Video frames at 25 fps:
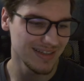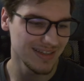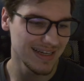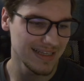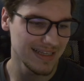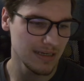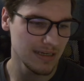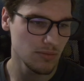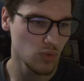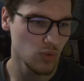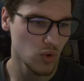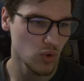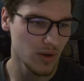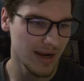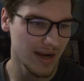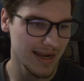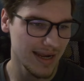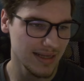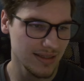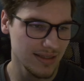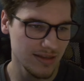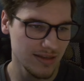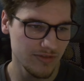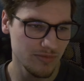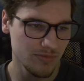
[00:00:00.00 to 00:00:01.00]
getting more
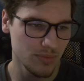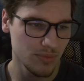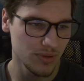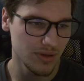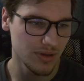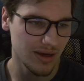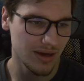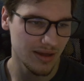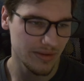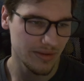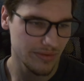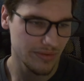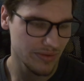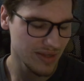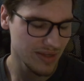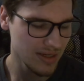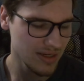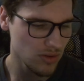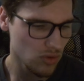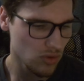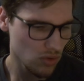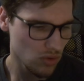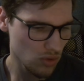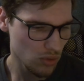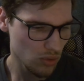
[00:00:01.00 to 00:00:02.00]
active, but I
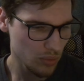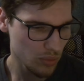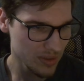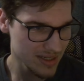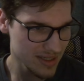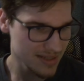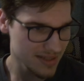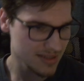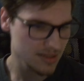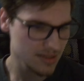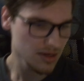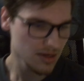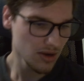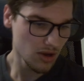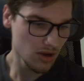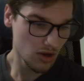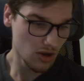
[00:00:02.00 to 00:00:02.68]
think always